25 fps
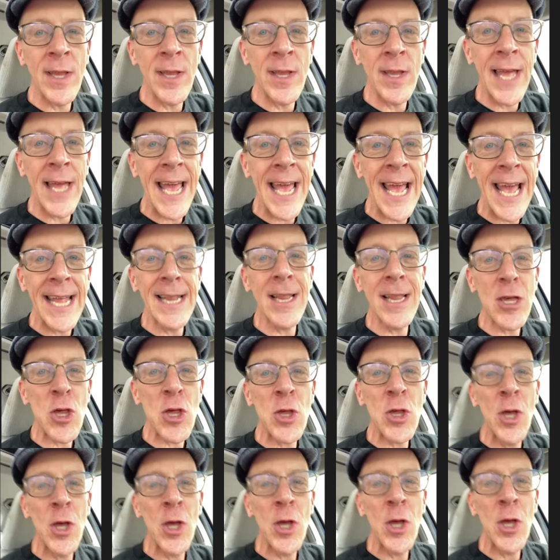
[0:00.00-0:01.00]
endless
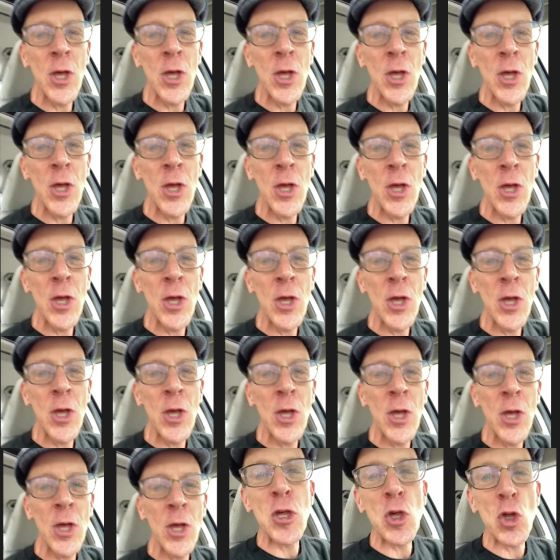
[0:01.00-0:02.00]
license to
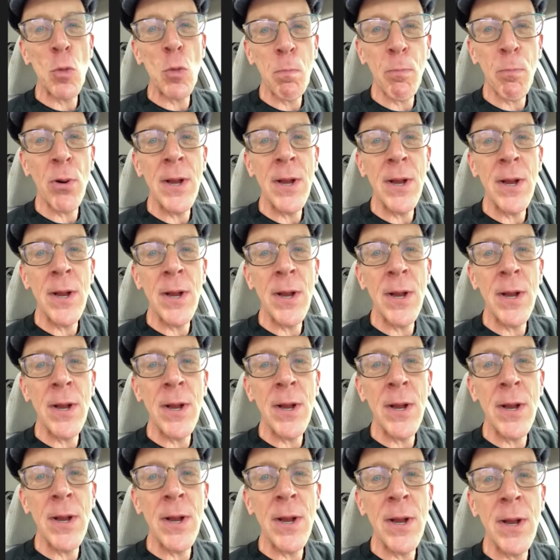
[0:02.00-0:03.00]
print money,
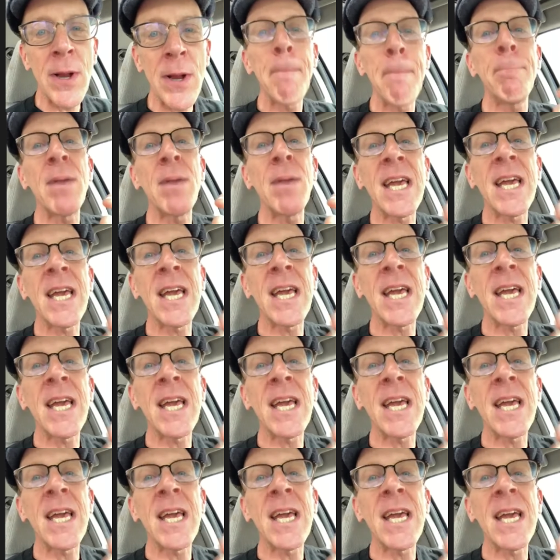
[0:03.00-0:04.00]
because
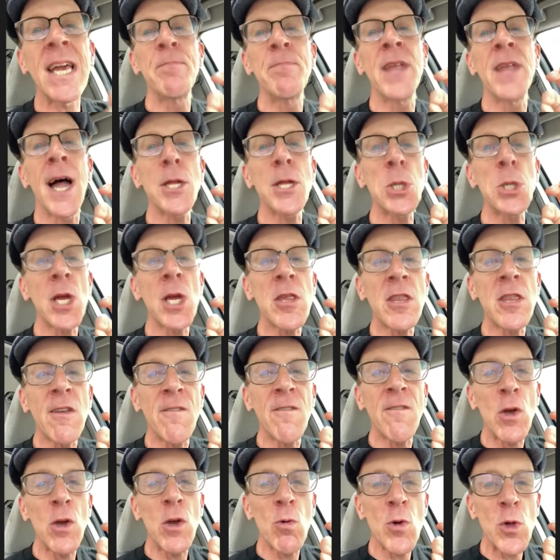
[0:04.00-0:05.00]
not just the
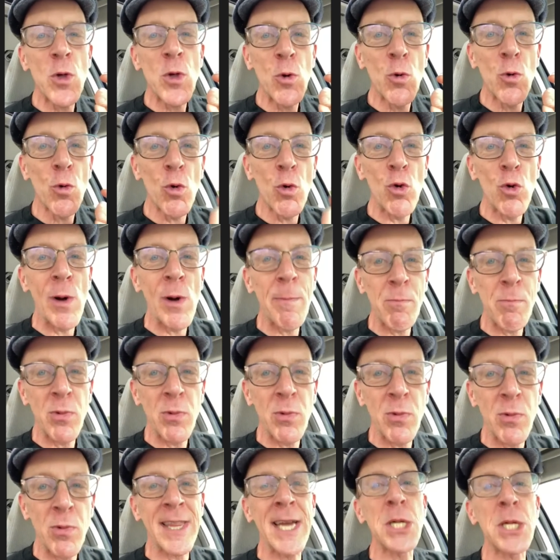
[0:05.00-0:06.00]
viewers who grew up with
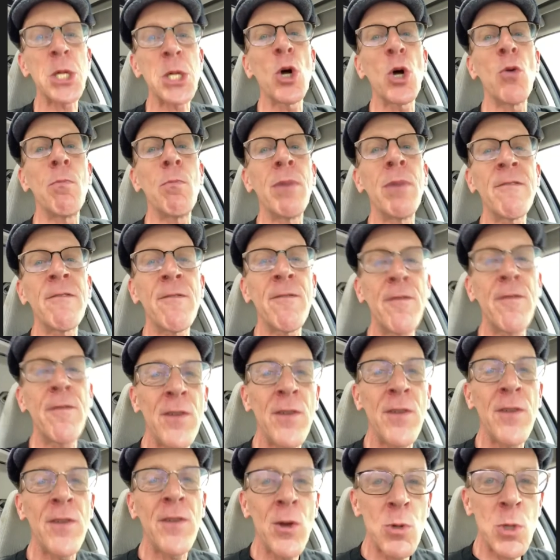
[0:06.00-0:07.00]
that show, but
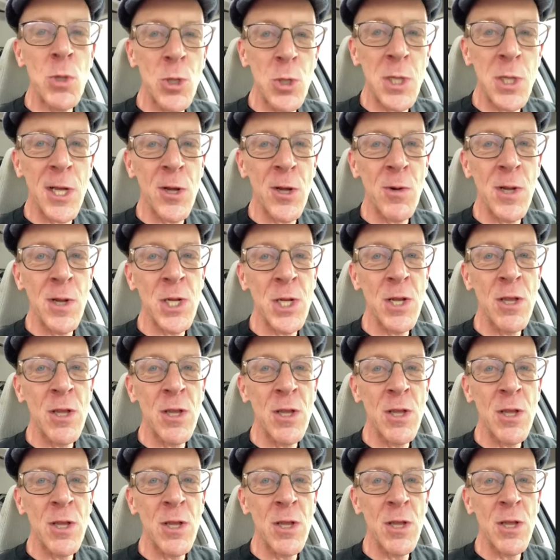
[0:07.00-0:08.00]
future generations of
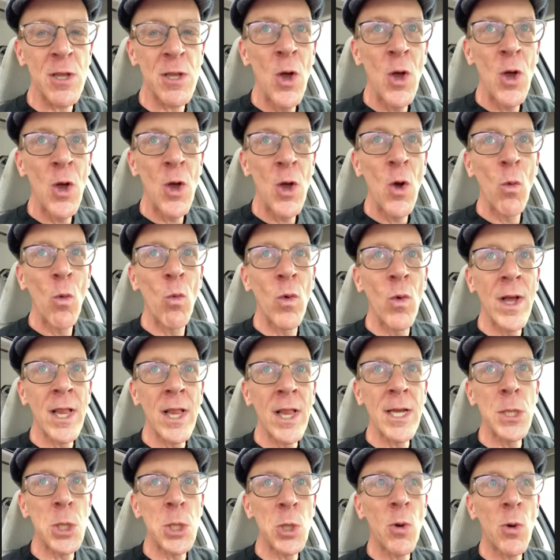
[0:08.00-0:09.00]
viewers will
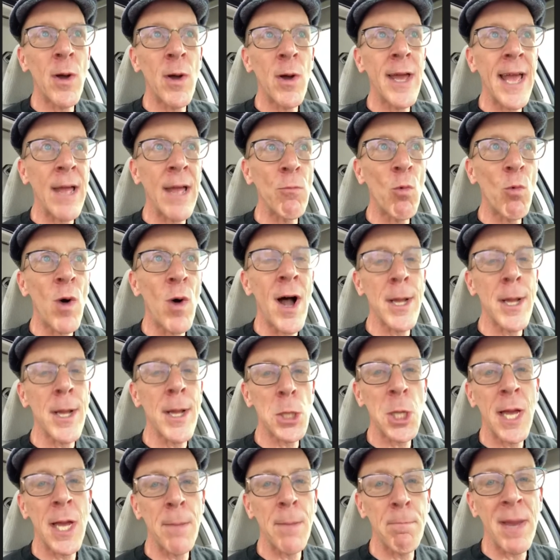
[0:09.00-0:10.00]
enjoy and watch
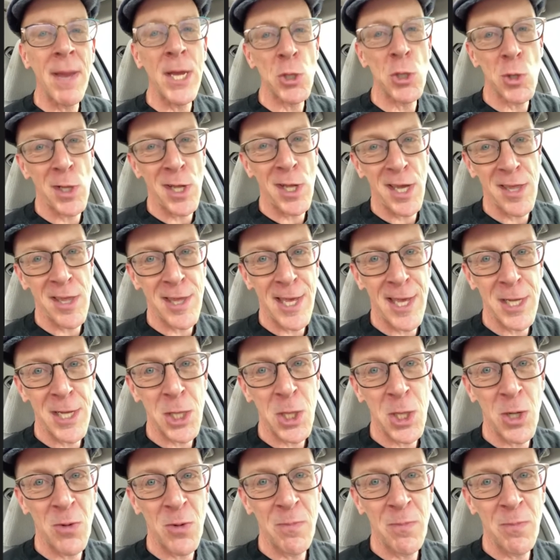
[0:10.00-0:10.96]
and patronize that show.